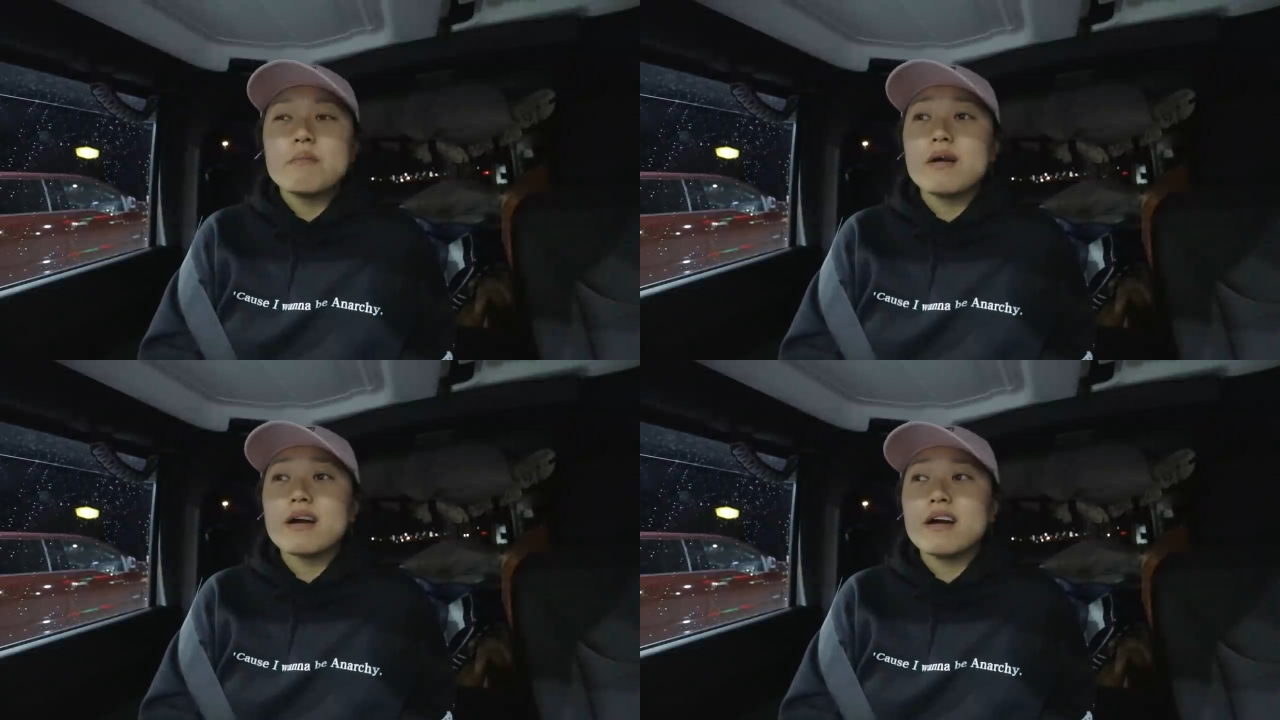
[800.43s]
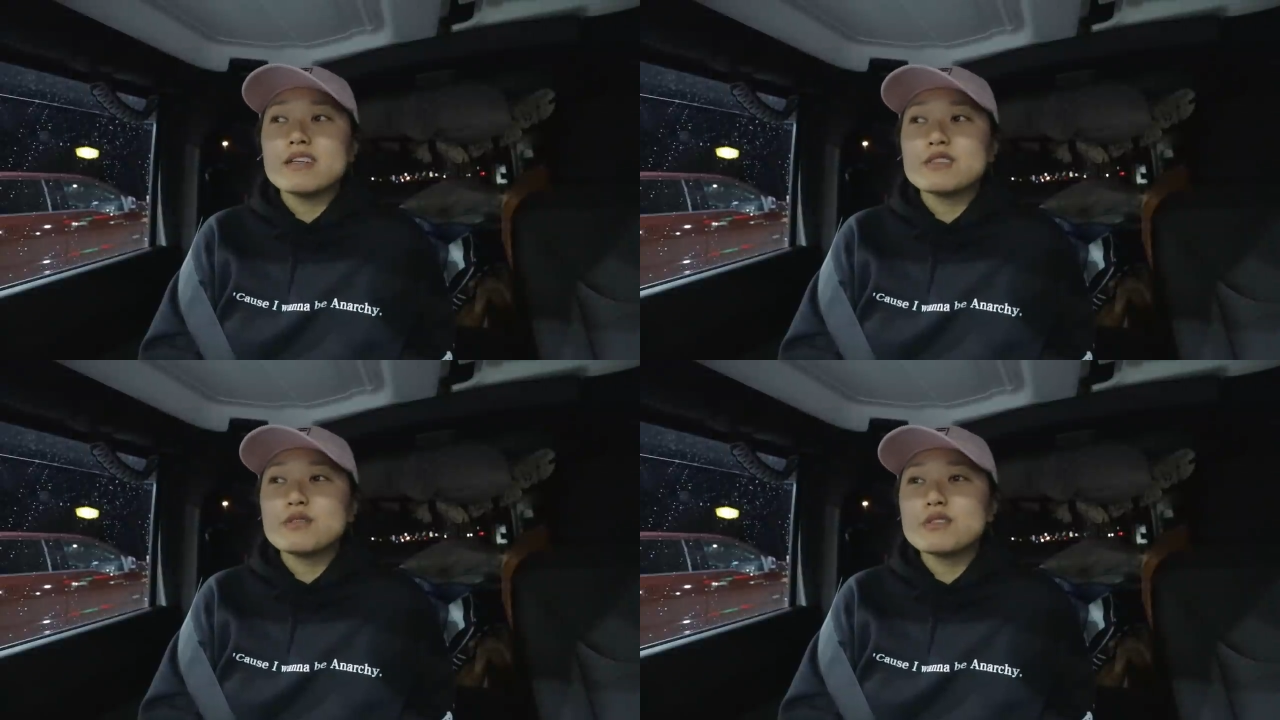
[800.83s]
My
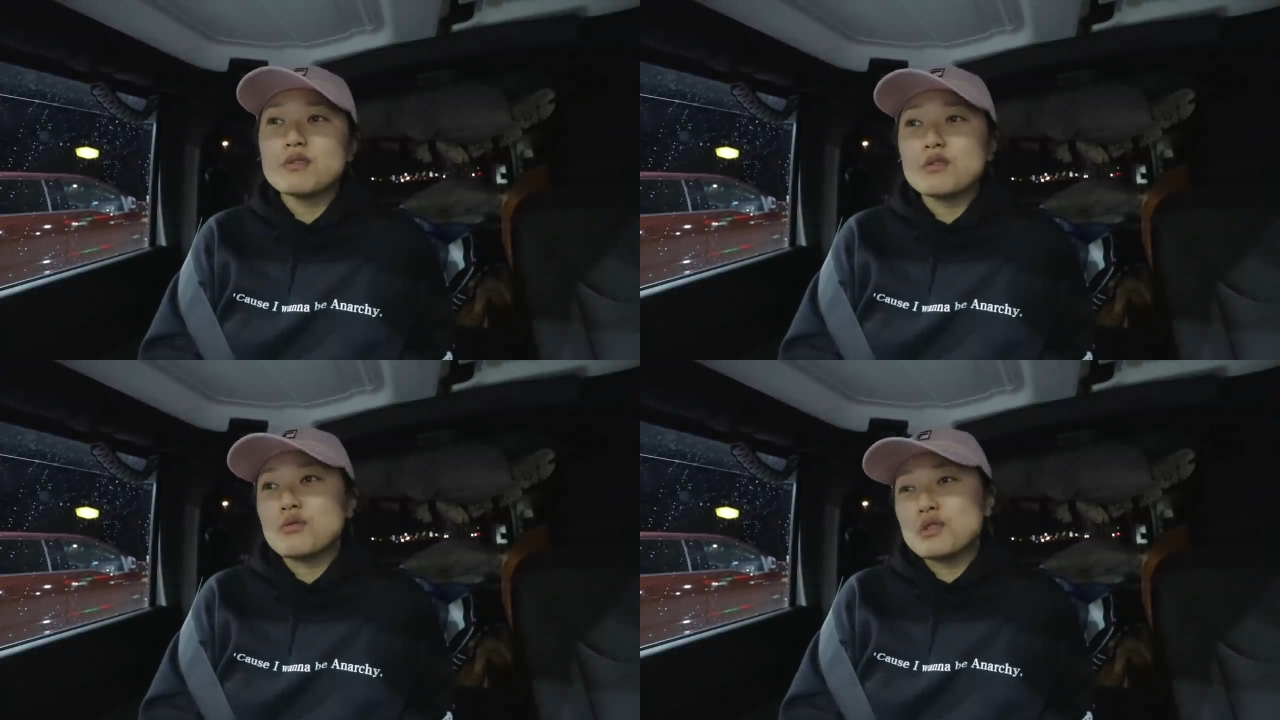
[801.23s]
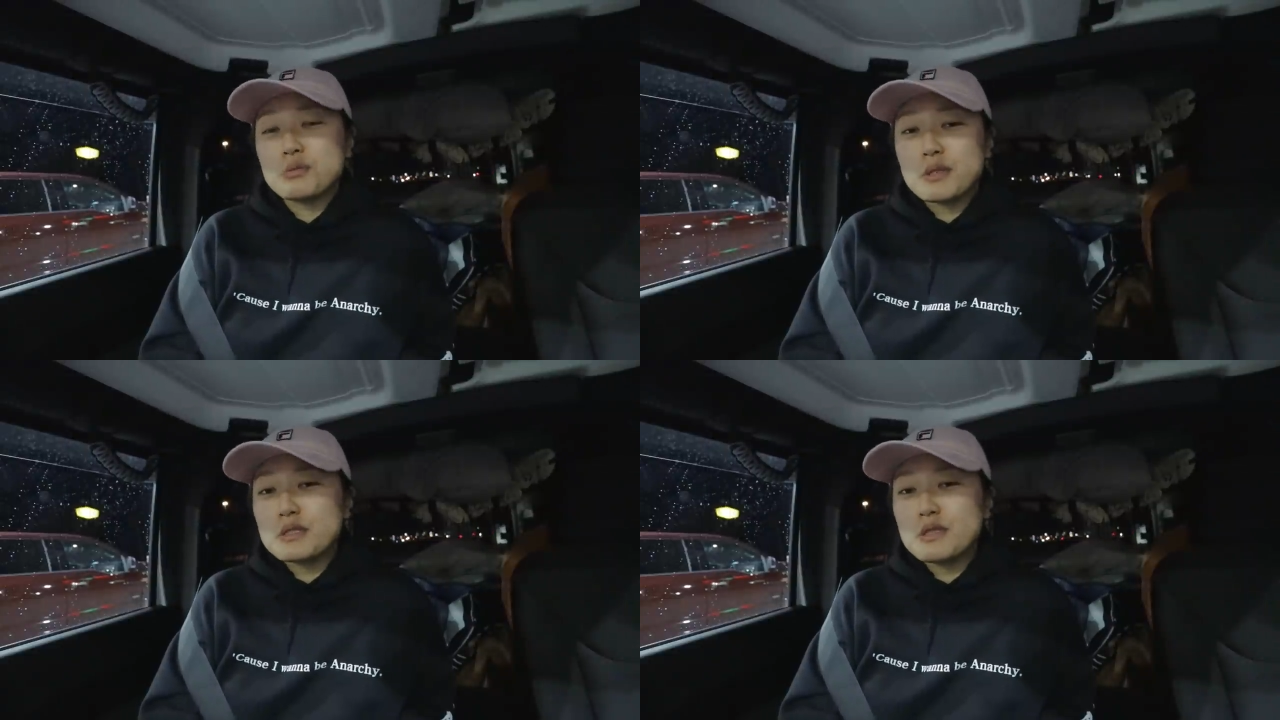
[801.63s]
gosh, it was one of the
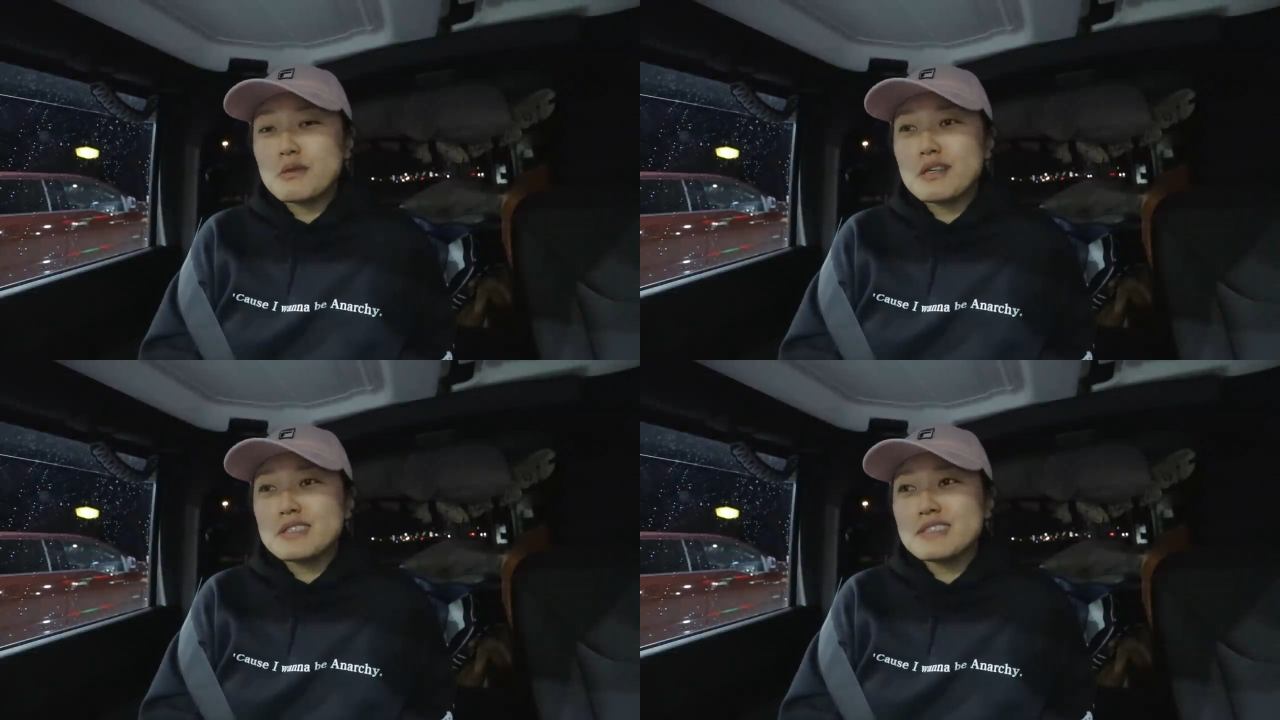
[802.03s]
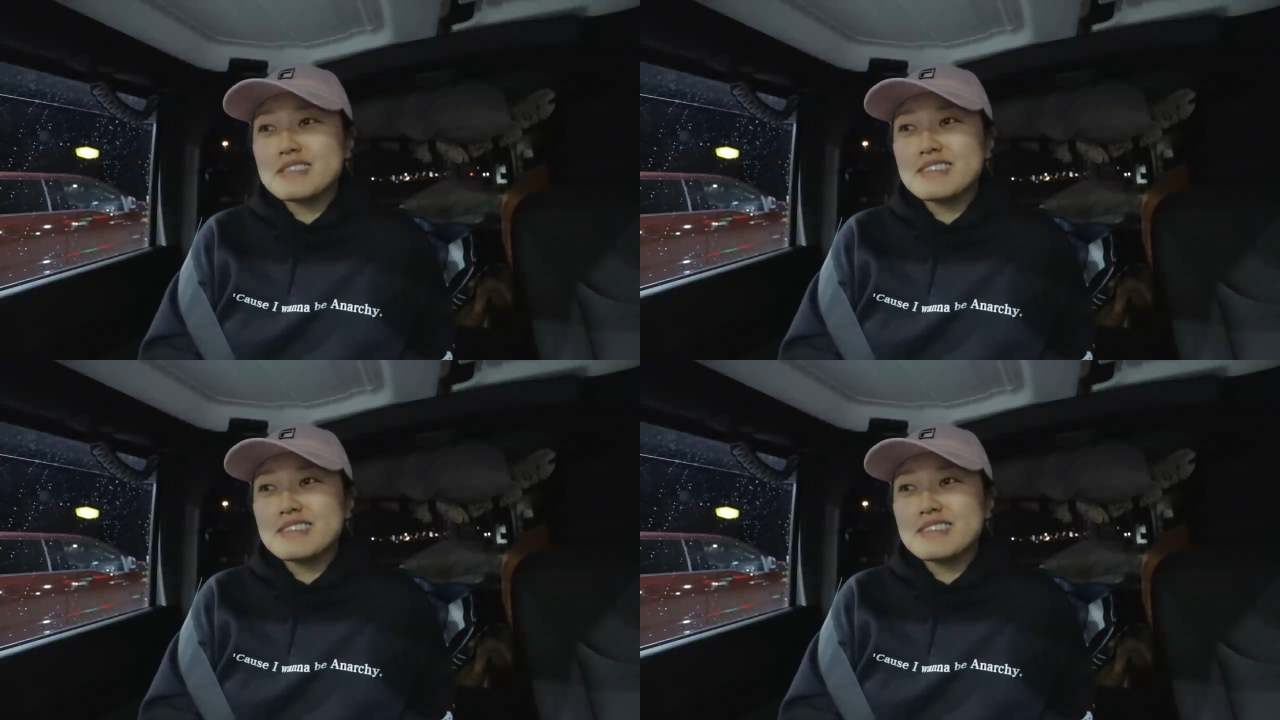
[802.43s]
worst places I went.